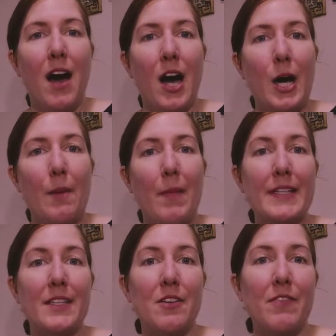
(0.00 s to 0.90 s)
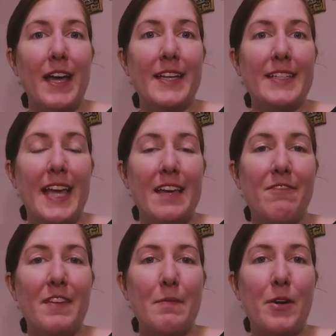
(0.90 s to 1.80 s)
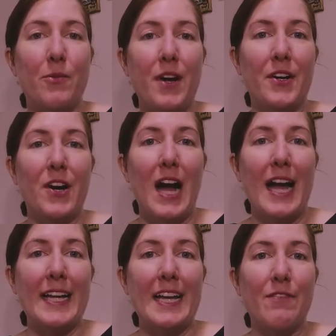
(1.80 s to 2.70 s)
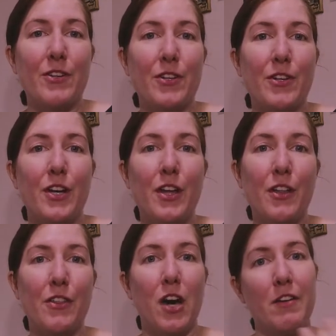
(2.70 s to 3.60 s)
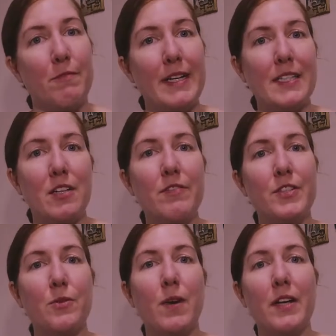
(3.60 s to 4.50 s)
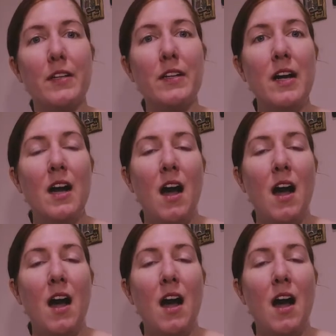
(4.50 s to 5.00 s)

Myself as a female runner, I never thought of myself as a runner.